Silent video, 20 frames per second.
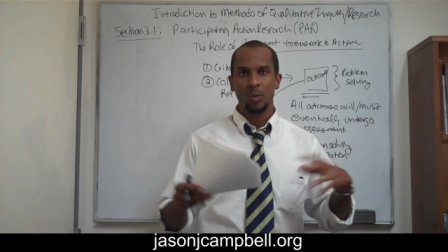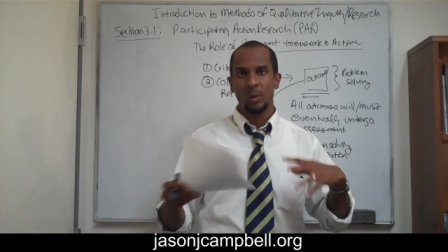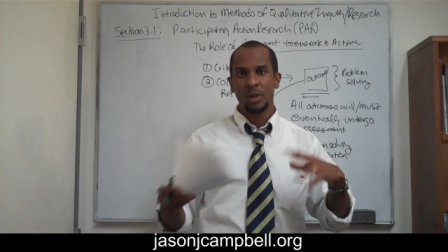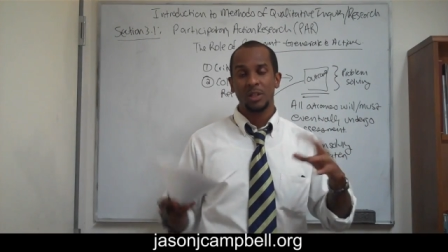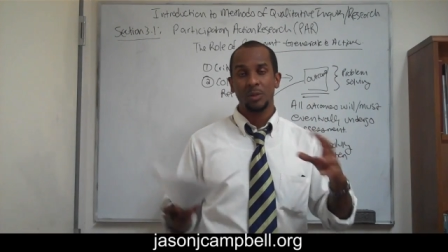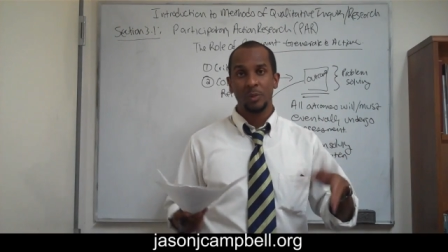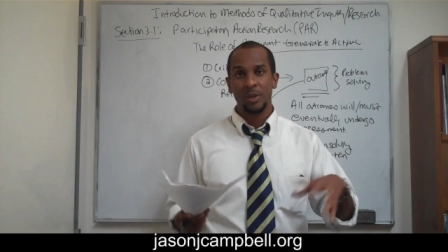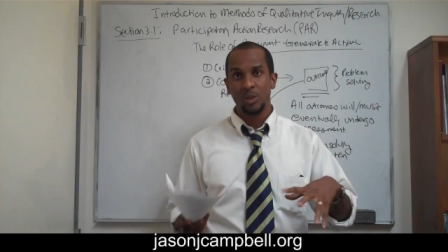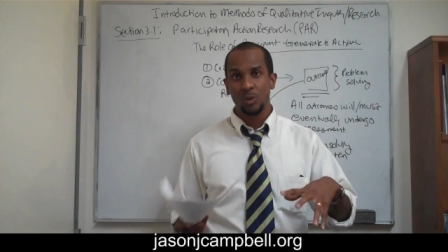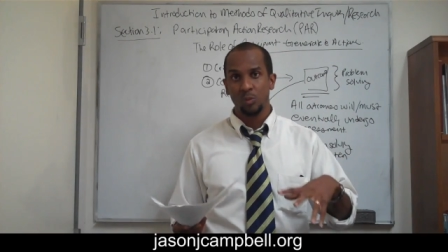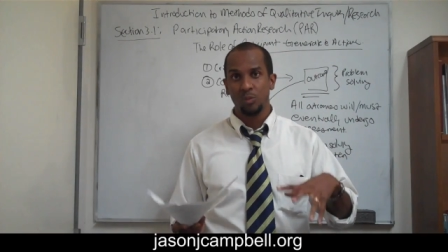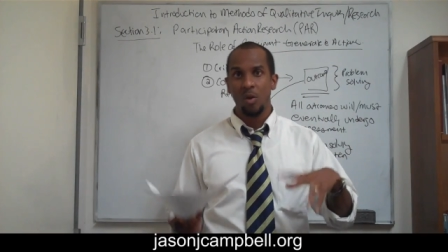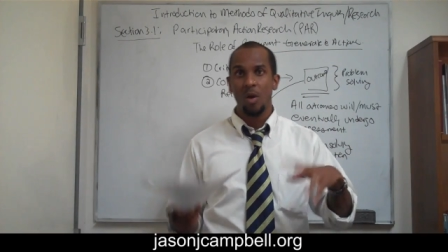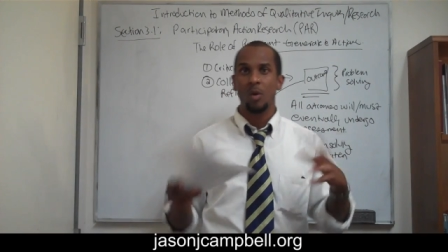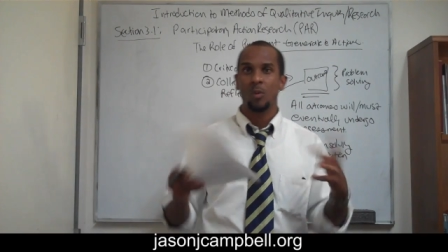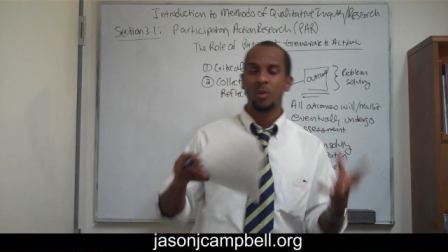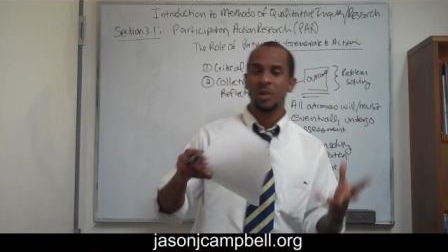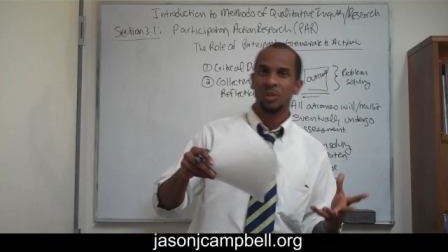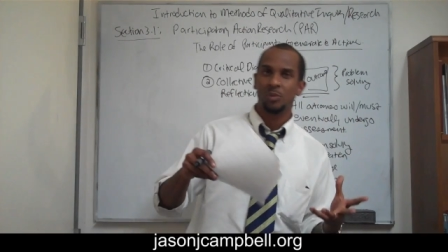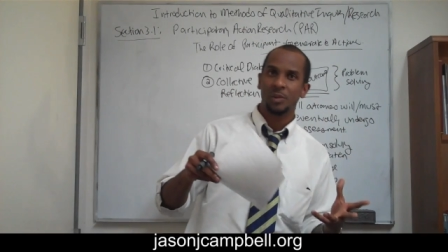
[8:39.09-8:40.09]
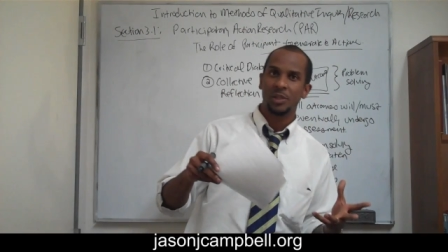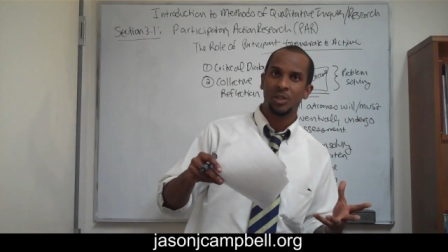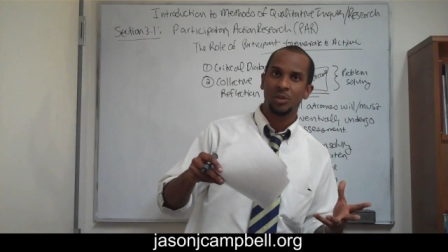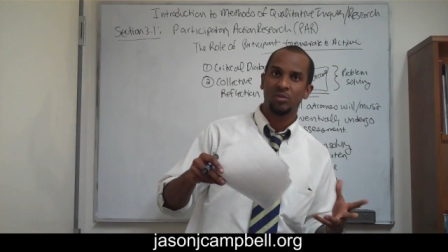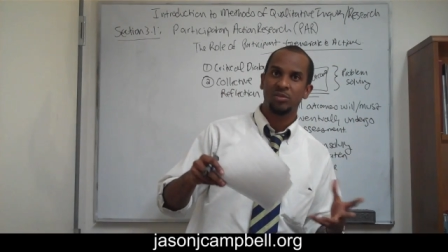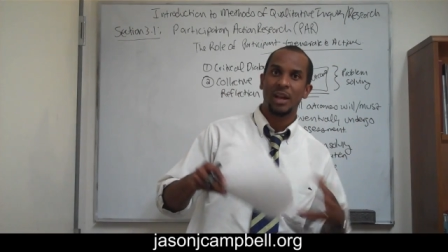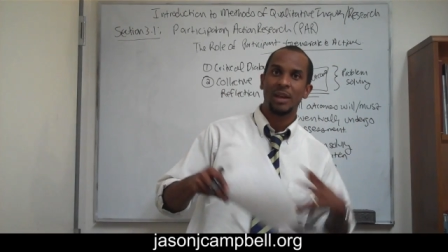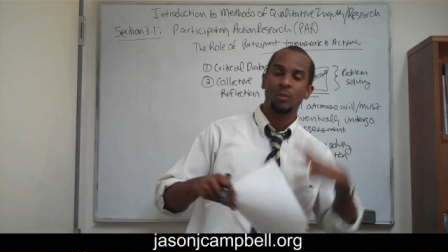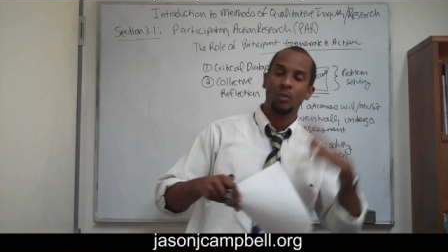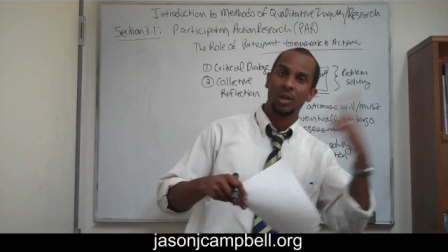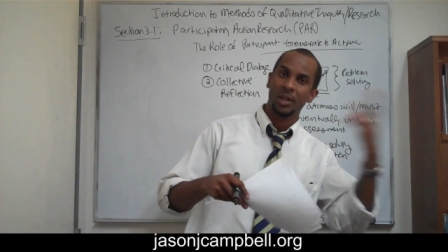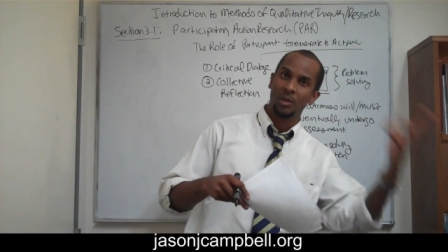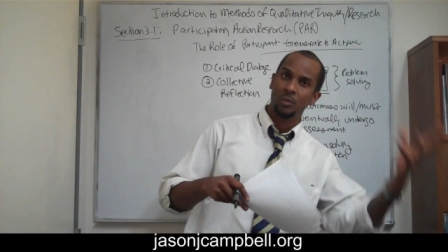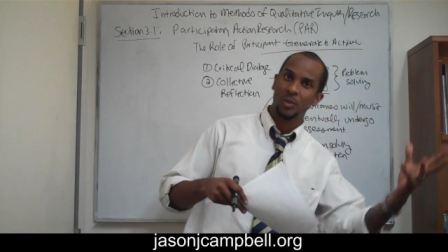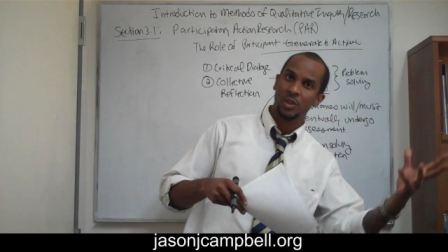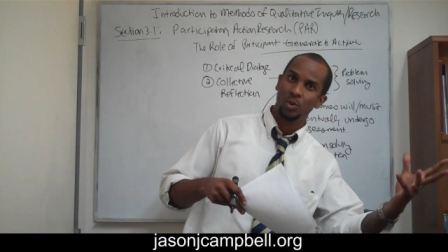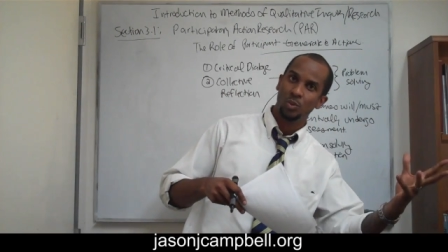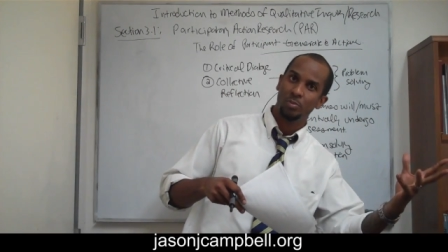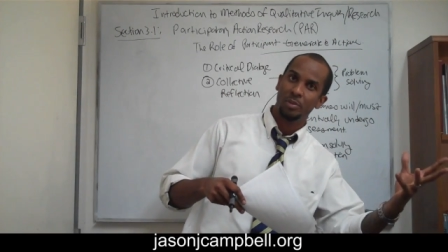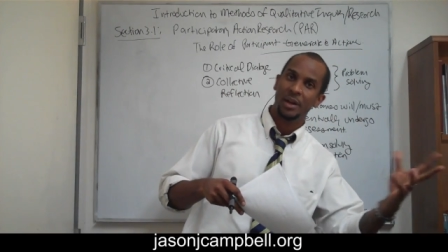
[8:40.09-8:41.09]
What did we do wrong? What did we do right? What can
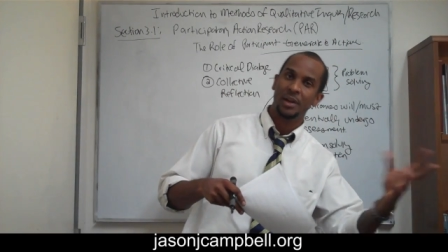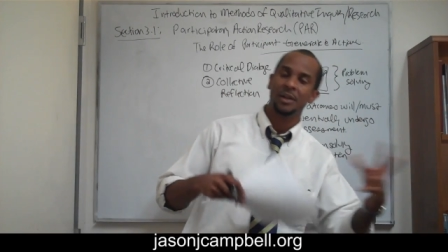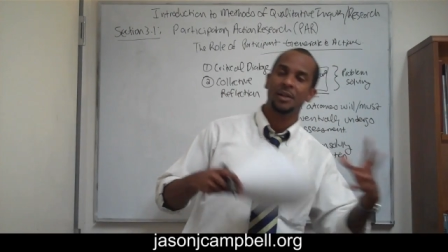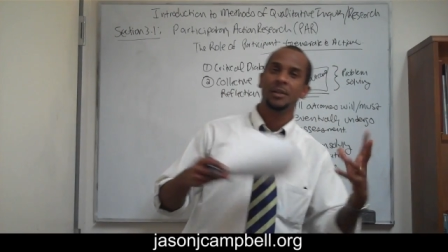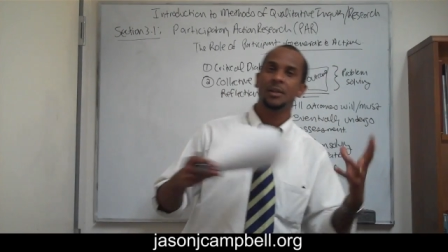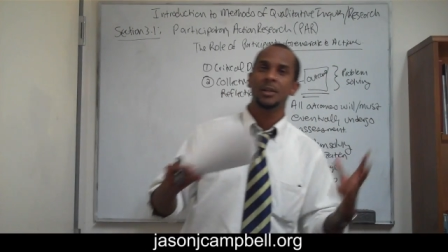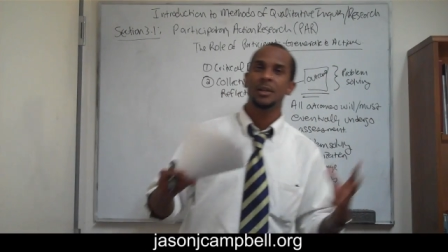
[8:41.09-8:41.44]
we do better?